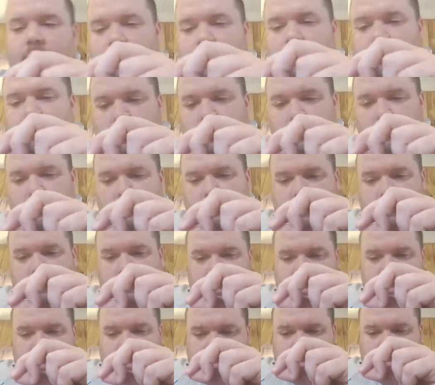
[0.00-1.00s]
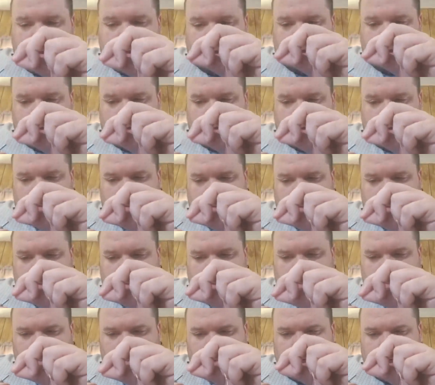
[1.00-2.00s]
You're going to put the
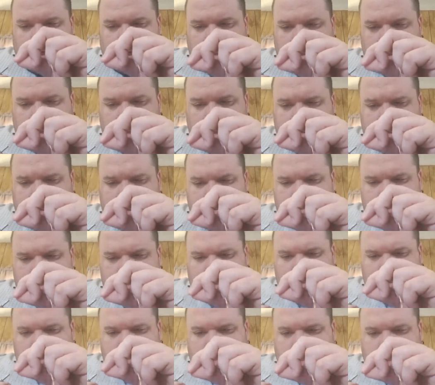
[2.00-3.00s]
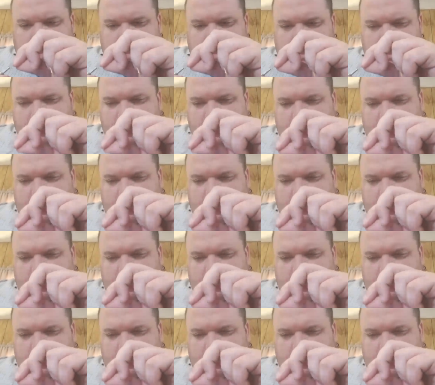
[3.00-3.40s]
wire down through it,